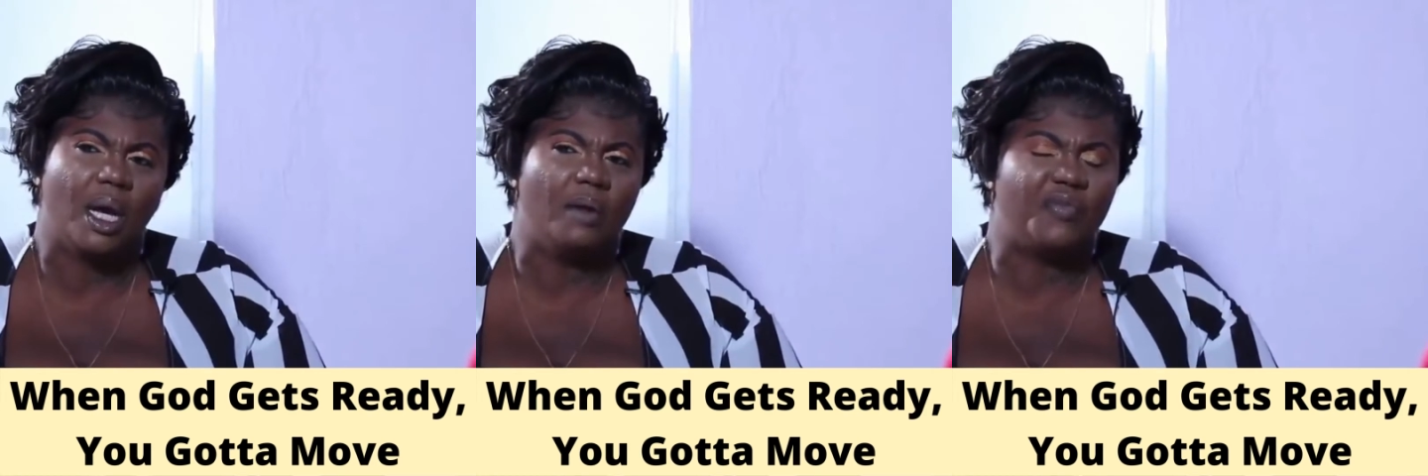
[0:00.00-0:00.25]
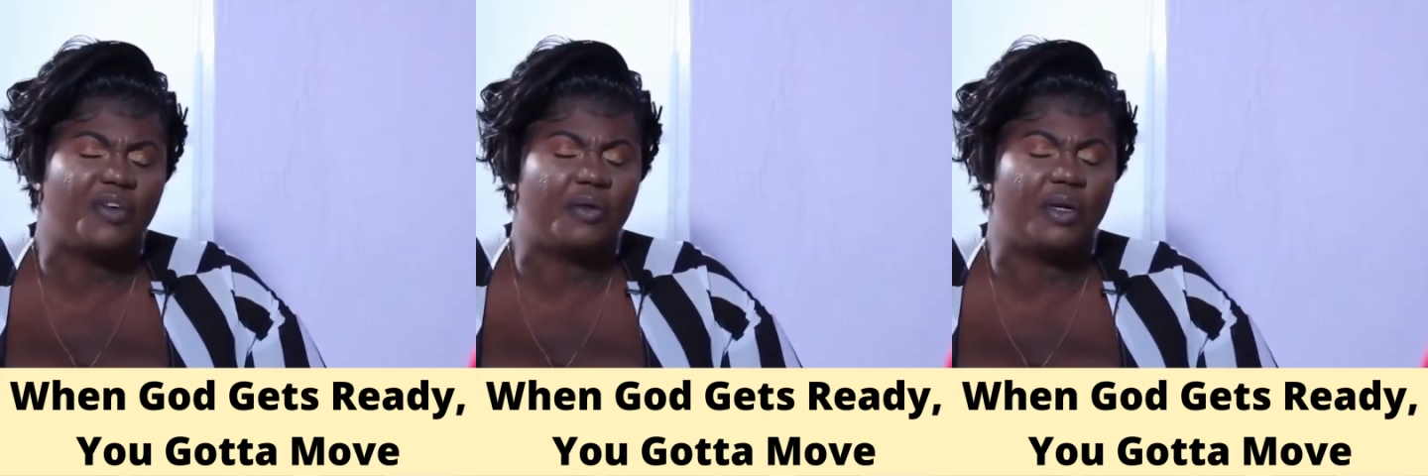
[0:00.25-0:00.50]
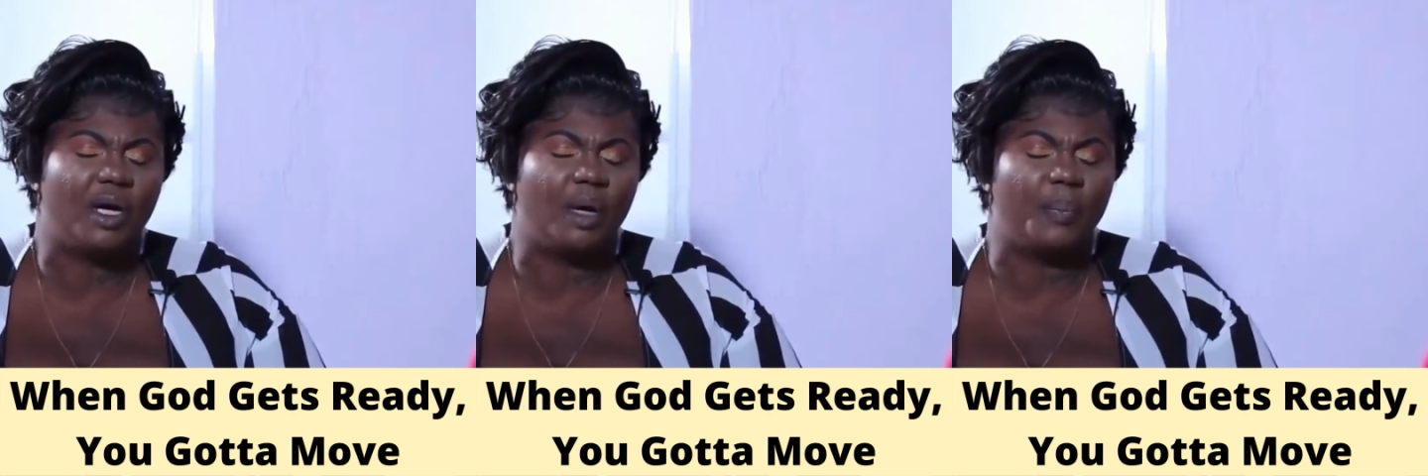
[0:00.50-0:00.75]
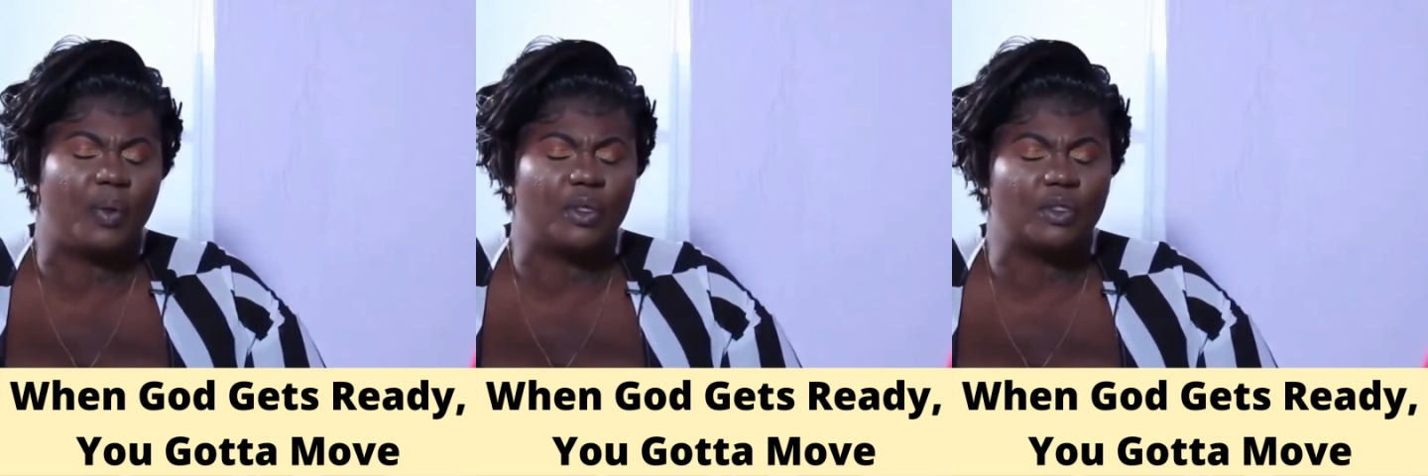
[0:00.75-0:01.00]
I'm
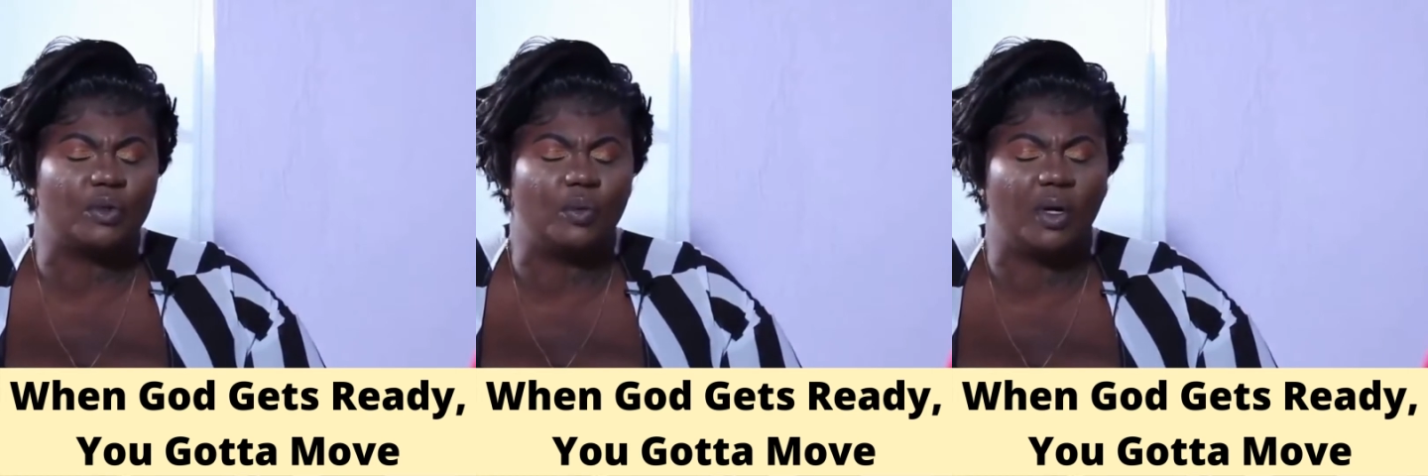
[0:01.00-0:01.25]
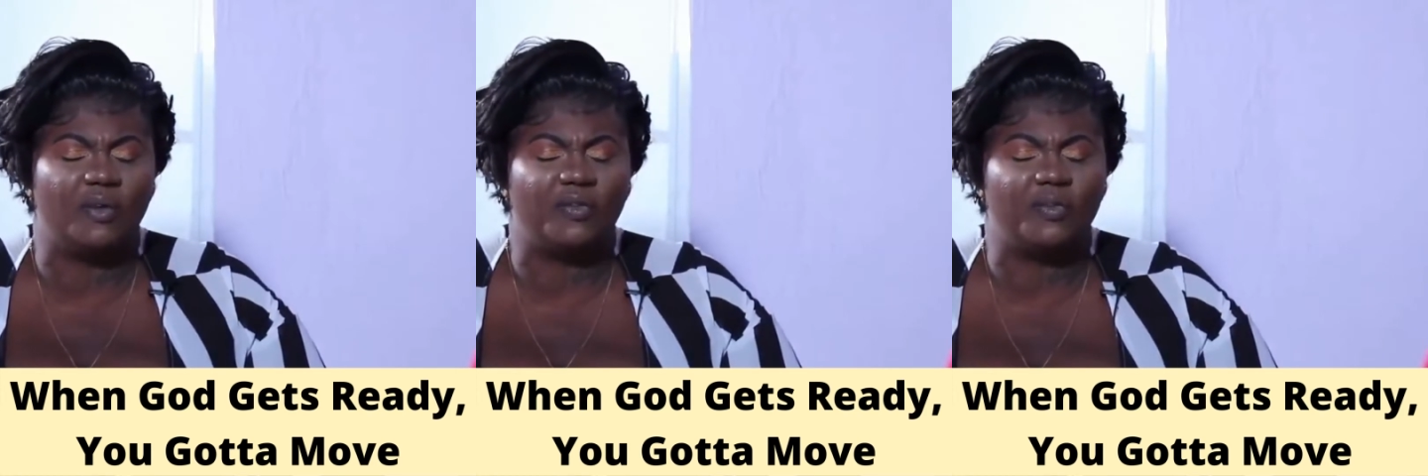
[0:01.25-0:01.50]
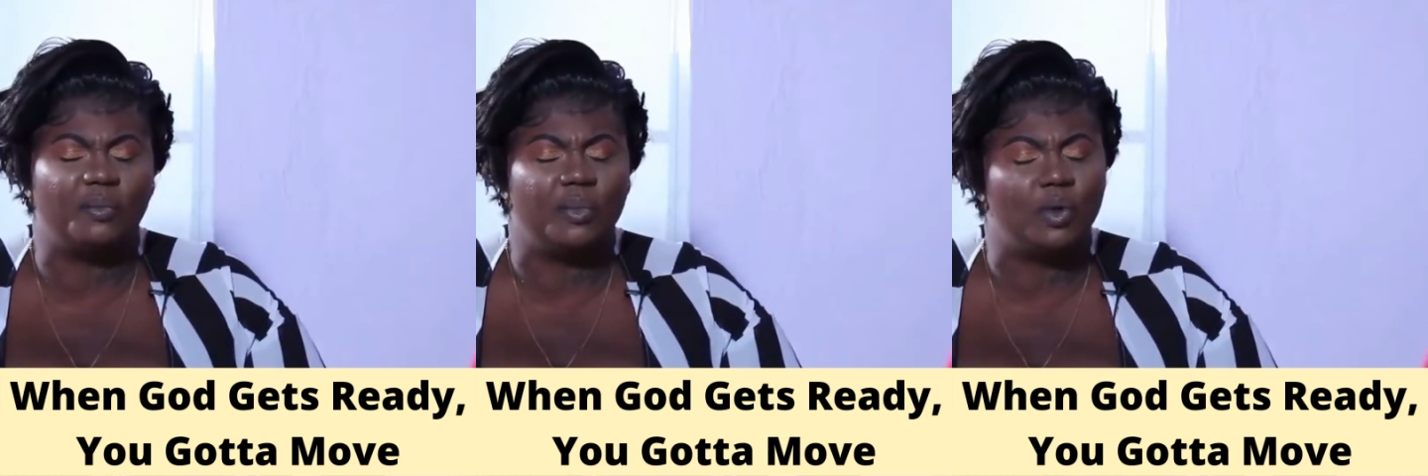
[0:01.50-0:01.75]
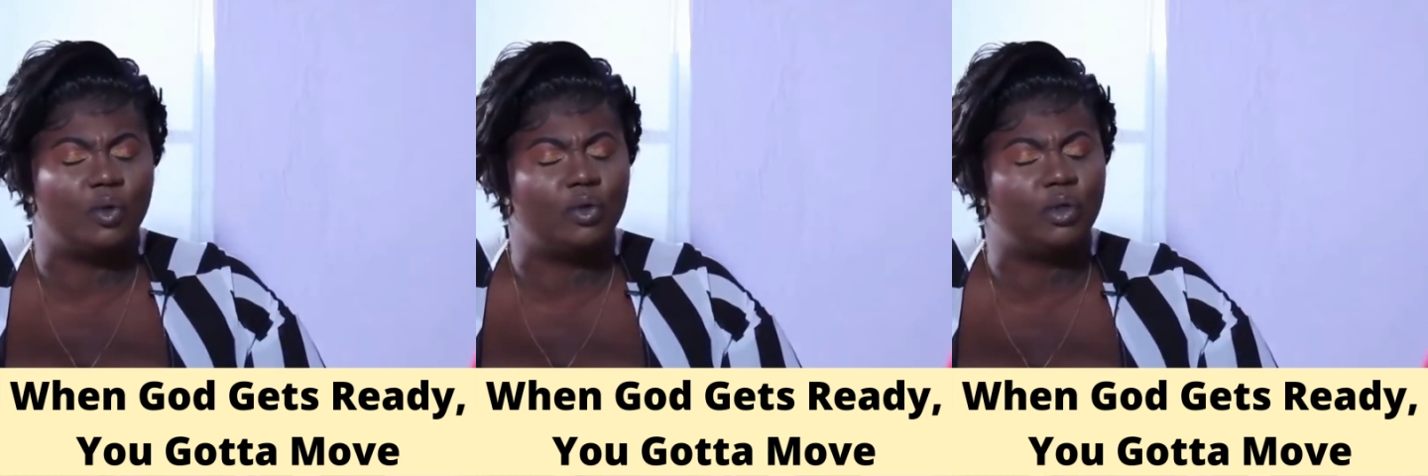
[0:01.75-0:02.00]
a person who have
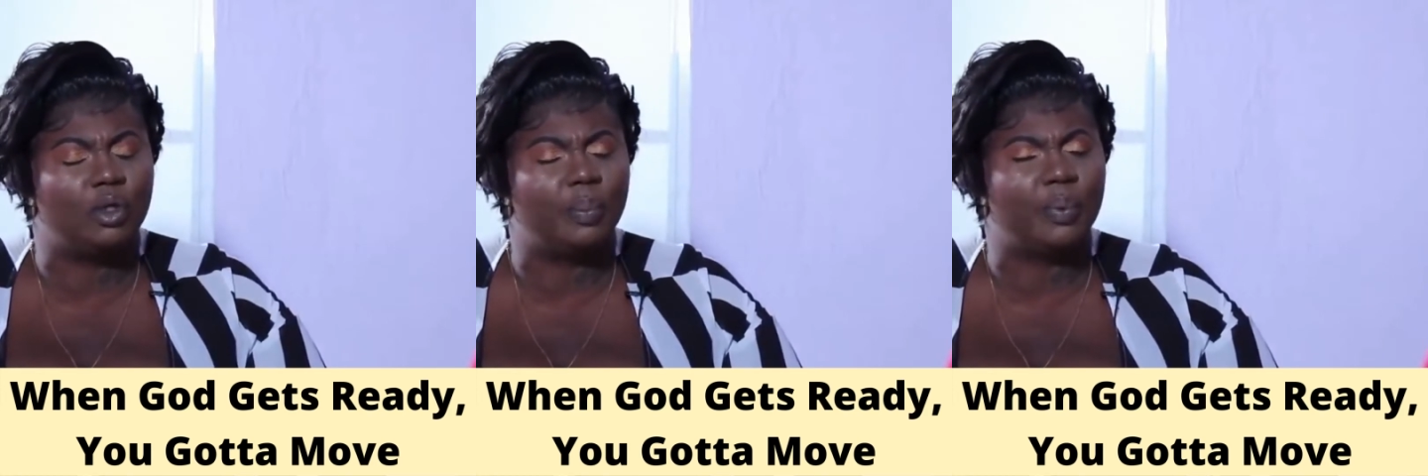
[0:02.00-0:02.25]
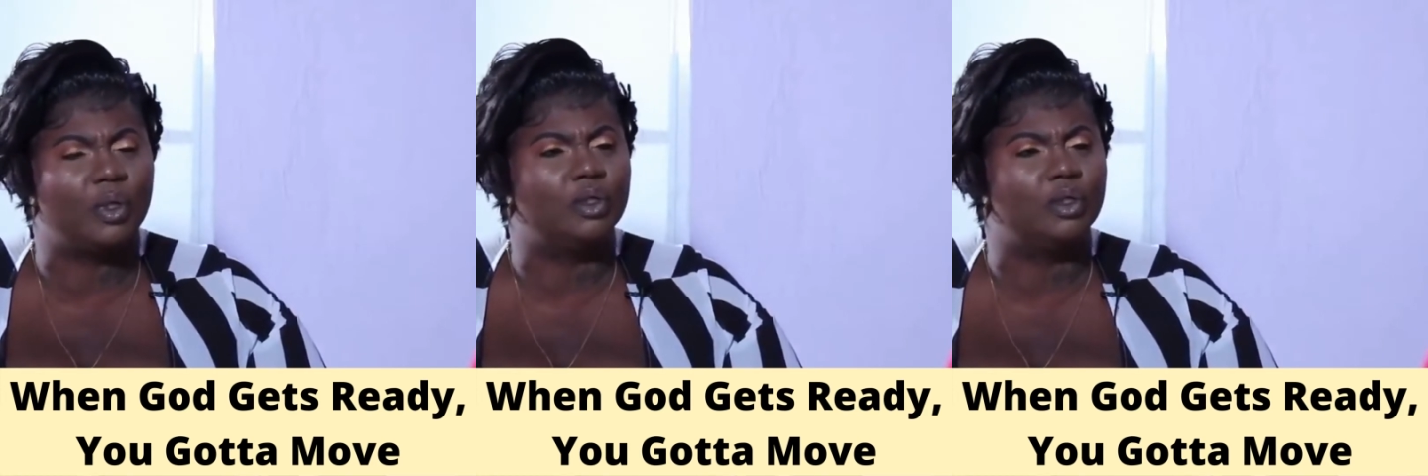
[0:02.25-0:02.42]
grown up,